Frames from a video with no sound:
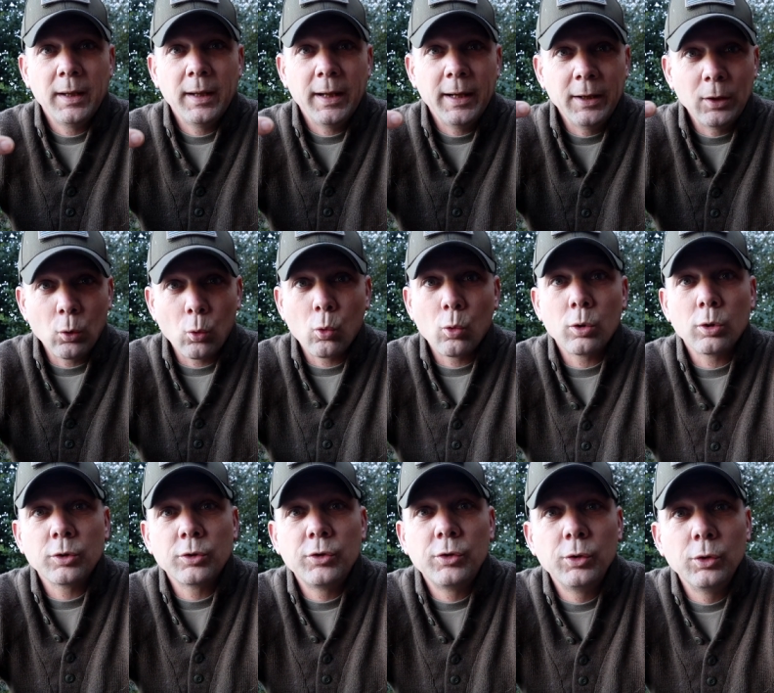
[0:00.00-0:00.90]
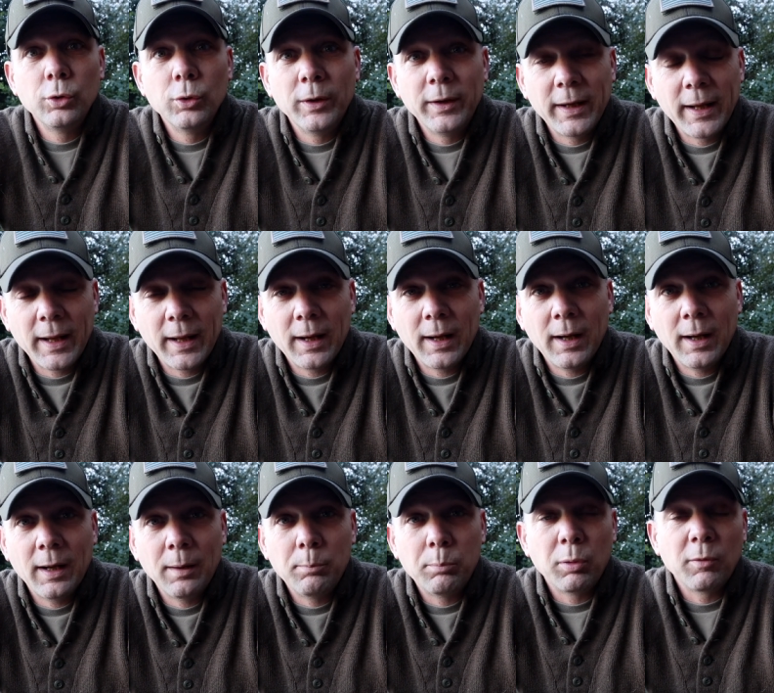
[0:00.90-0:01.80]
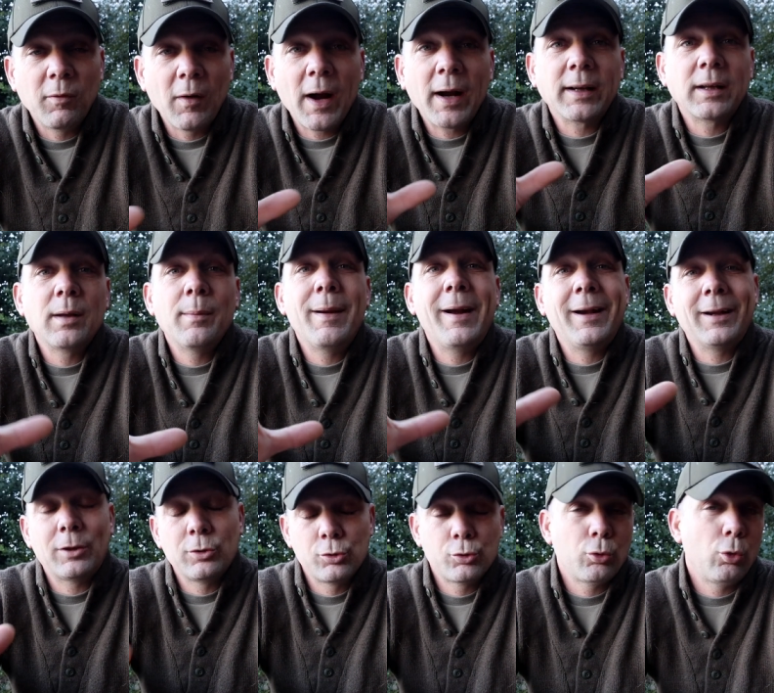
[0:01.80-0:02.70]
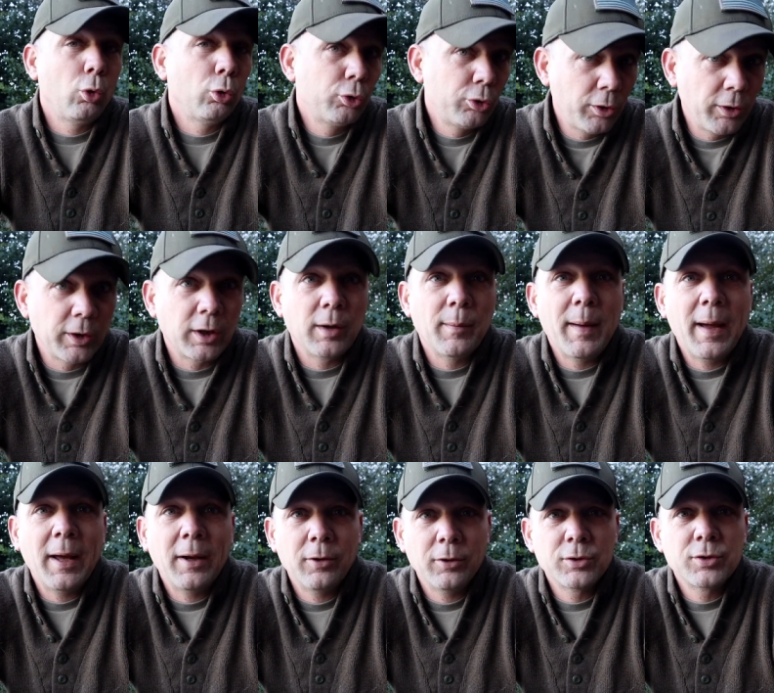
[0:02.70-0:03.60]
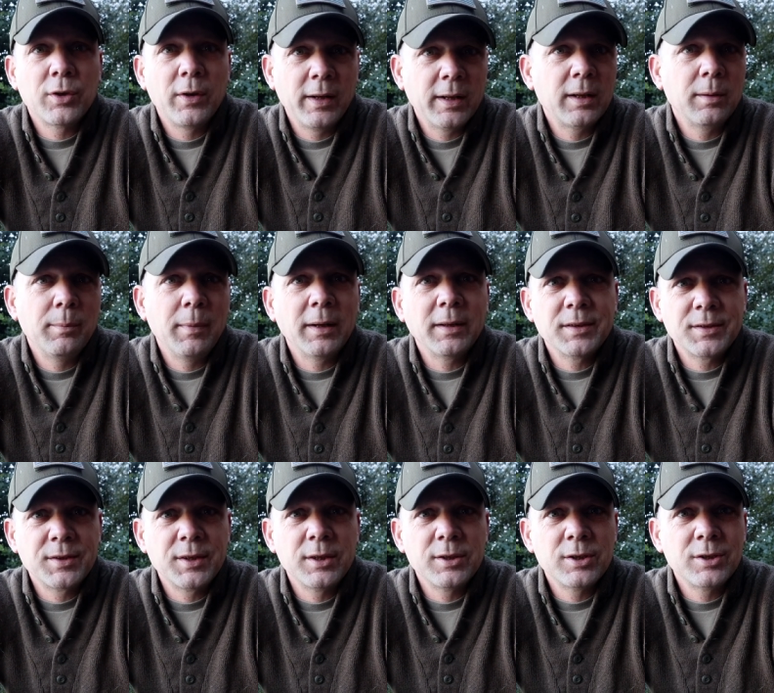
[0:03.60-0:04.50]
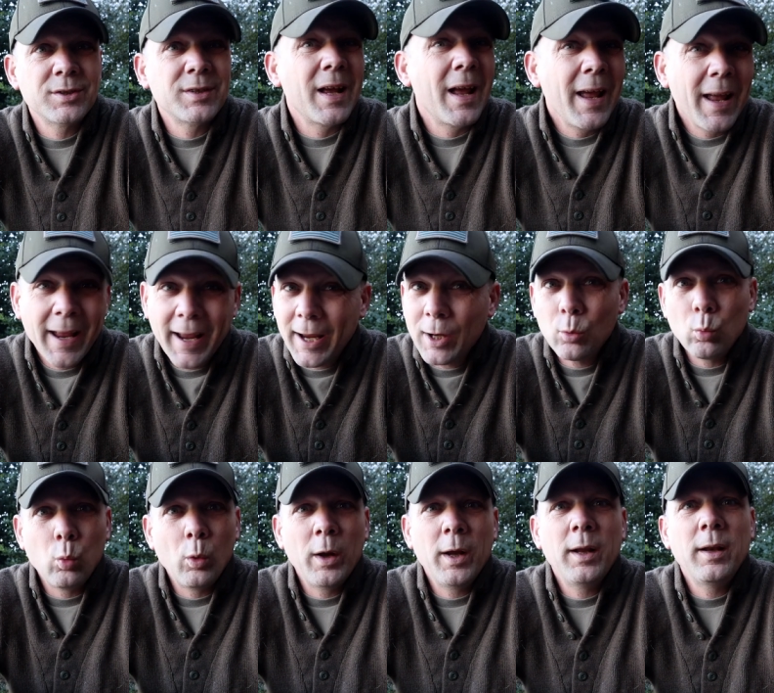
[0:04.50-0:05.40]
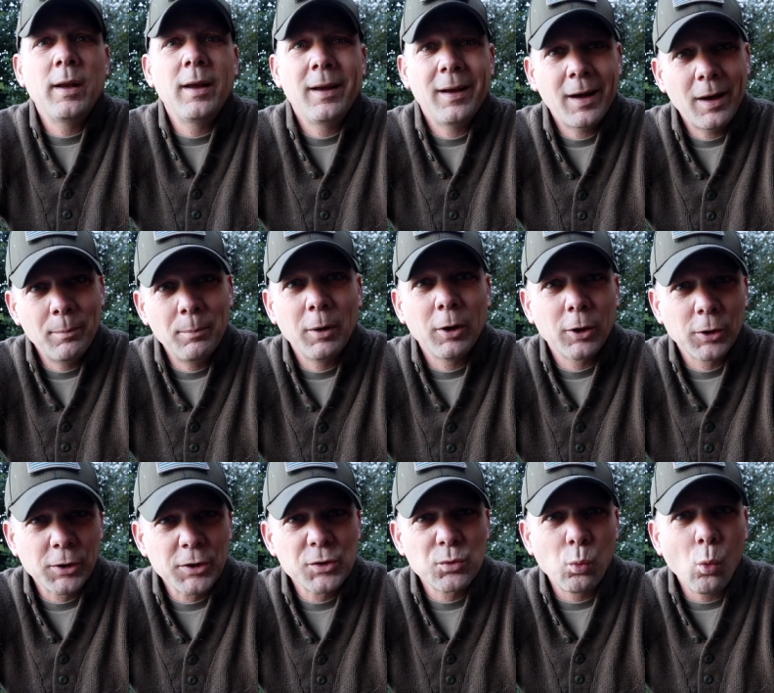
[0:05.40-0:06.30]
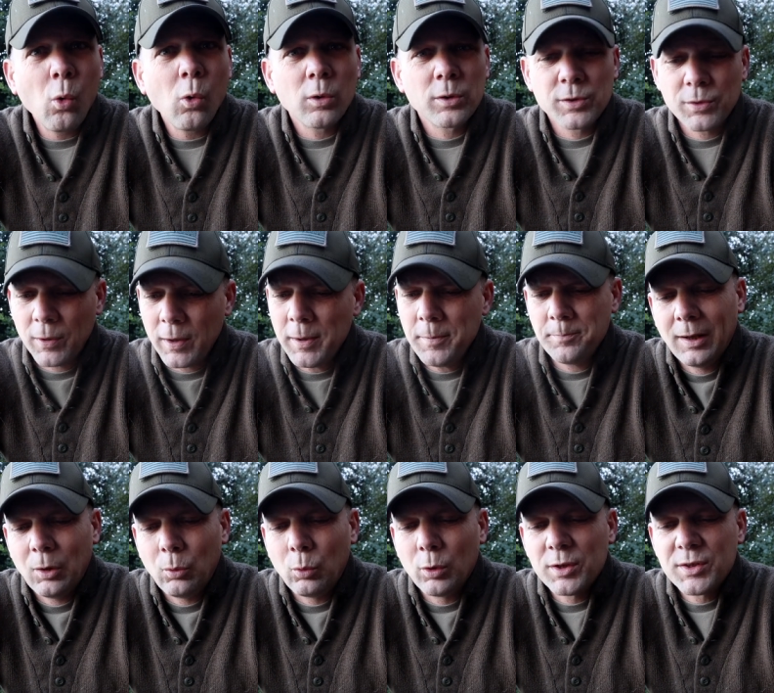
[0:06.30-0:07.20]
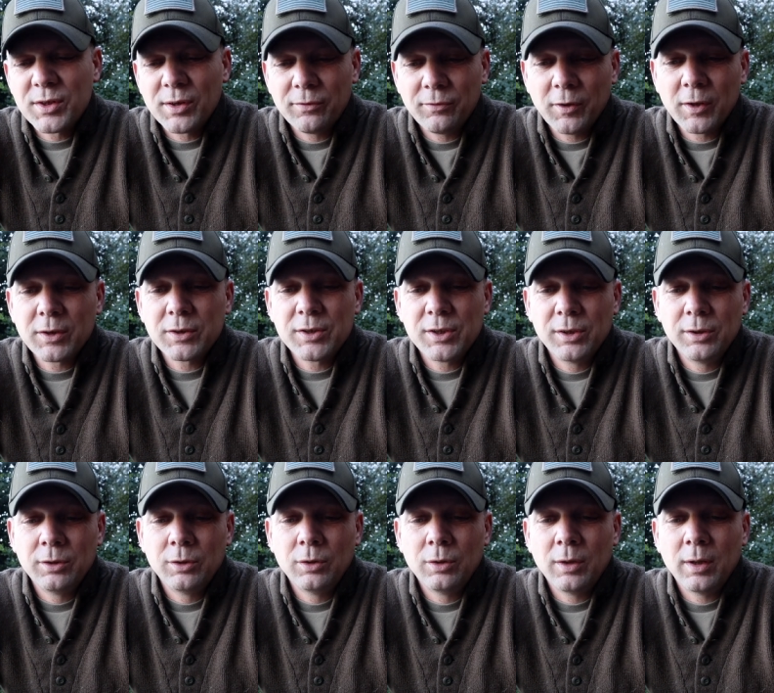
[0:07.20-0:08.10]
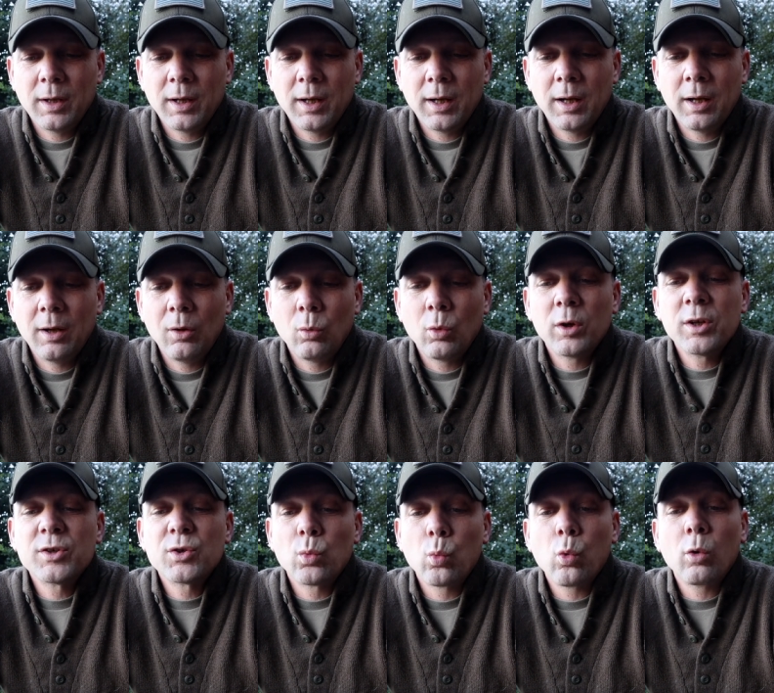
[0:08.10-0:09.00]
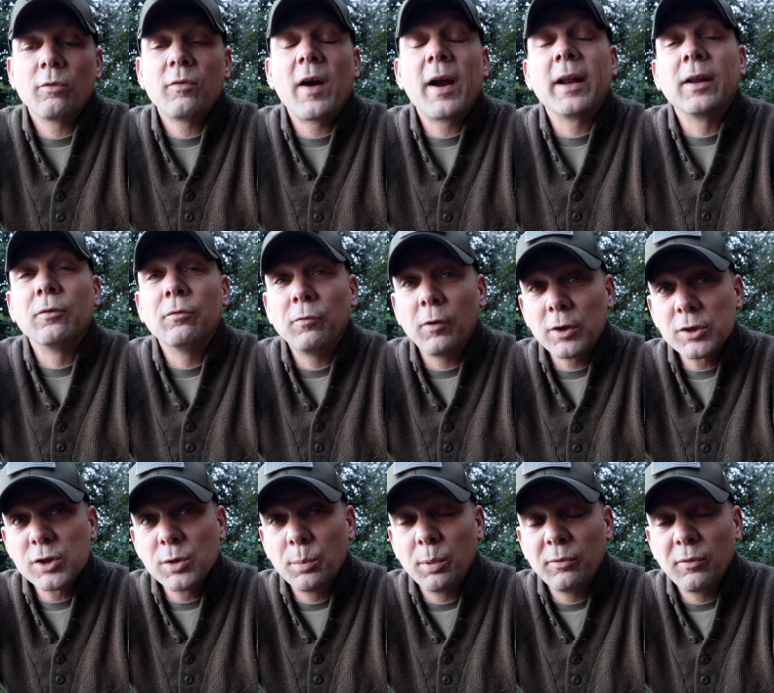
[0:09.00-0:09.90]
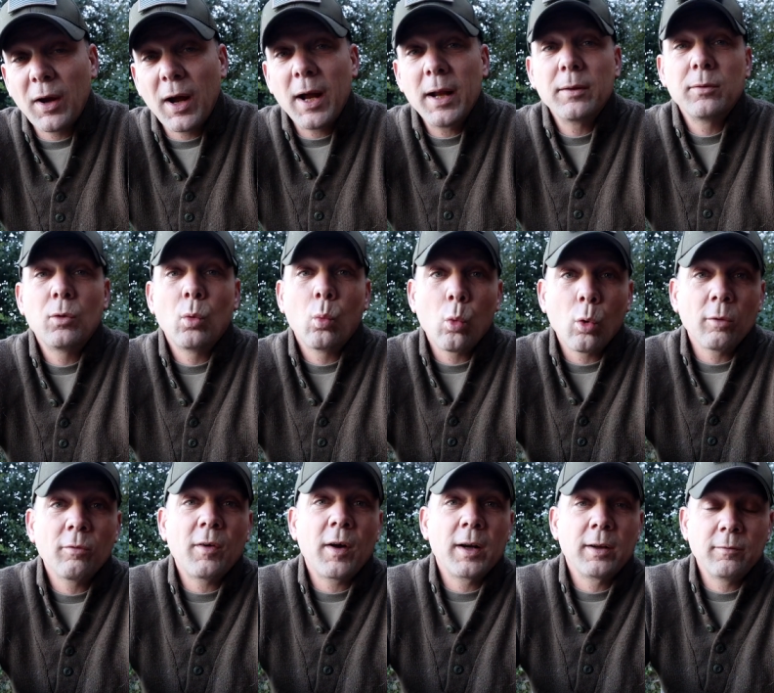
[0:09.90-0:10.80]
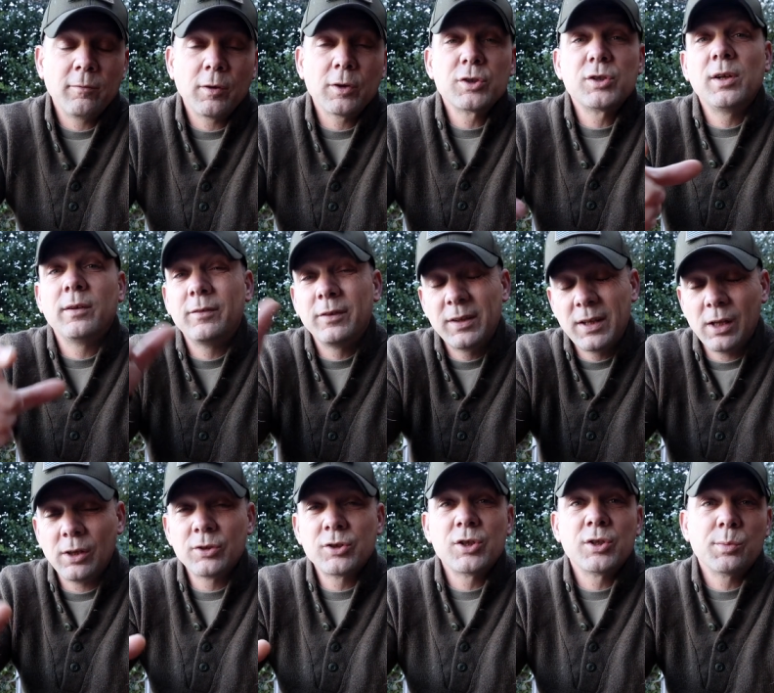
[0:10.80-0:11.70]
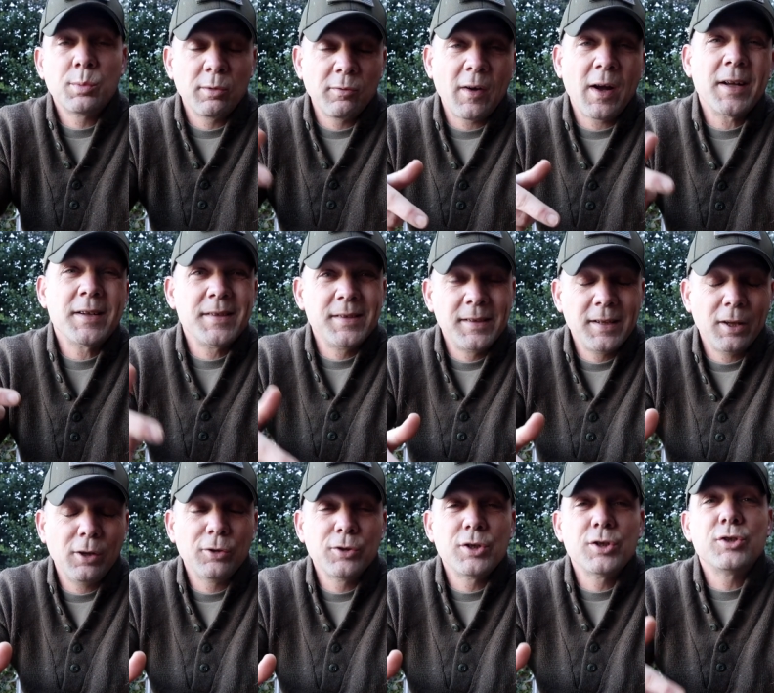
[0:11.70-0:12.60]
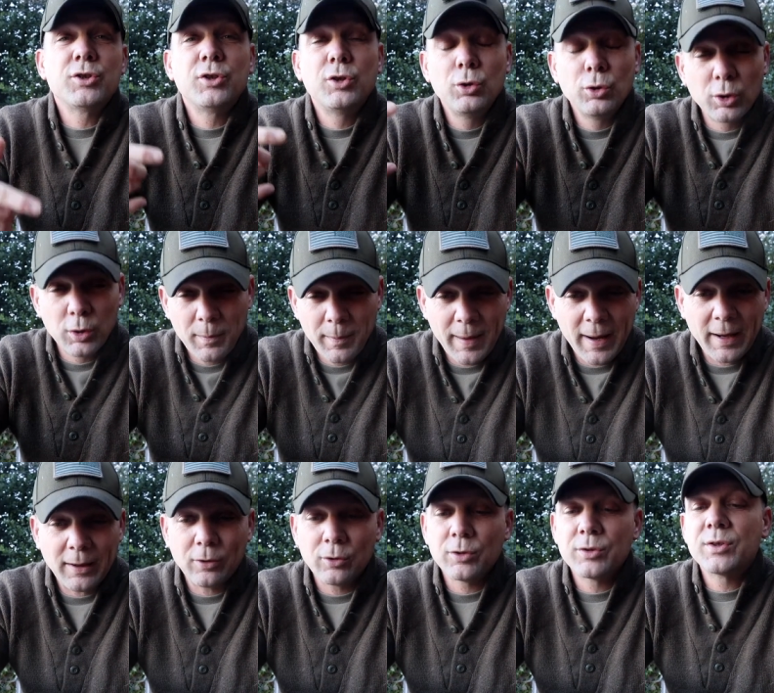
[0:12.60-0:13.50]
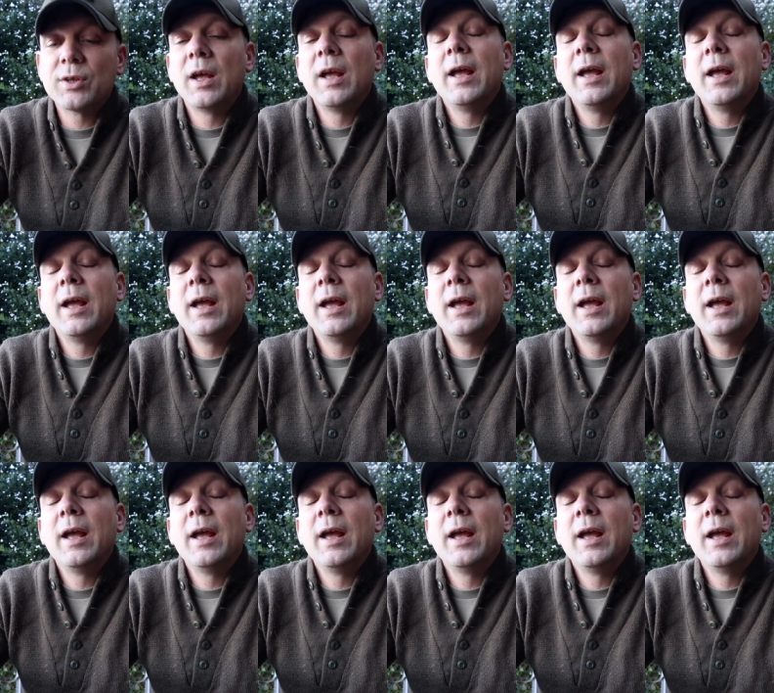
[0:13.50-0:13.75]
in order to uh, provide command and control to the commanders so they can make decisions and win America's wars, right? Uh, what does the function, uh, what does the warfighting function provide? The warfighting function of intelligence provides intelligence to commanders